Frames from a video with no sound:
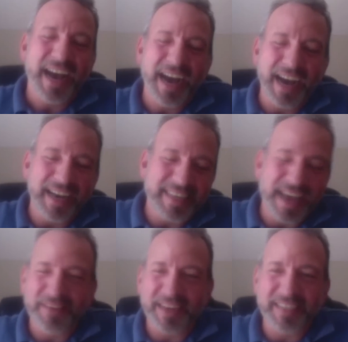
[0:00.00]

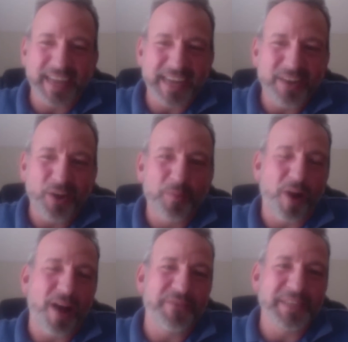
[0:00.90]
Yeah, I've got a site called
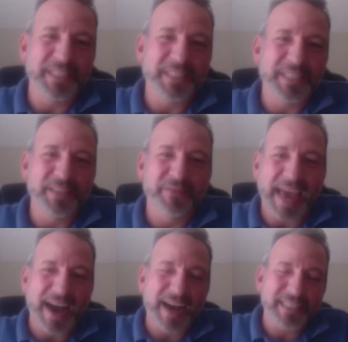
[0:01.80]
Prophets of
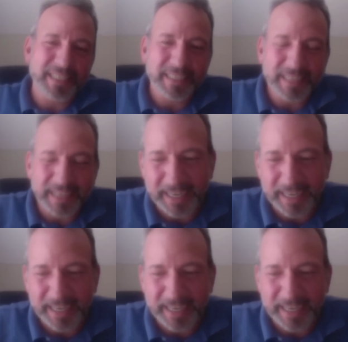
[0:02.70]
Chaos,